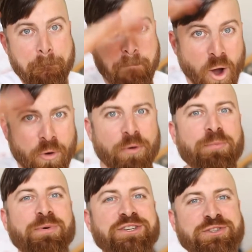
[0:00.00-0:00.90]
Boom!
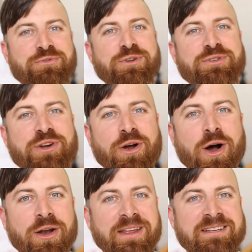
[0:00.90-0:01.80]
We just reduced our
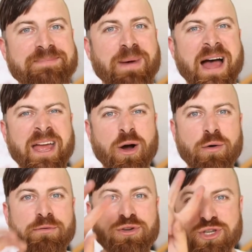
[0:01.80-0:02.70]
audience by
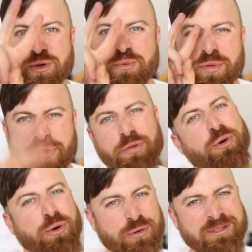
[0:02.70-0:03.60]
over
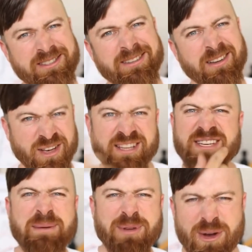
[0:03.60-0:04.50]
2/3. Let's
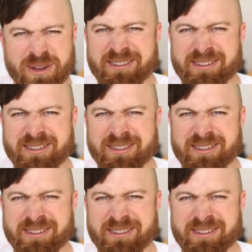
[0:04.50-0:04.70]
keep going.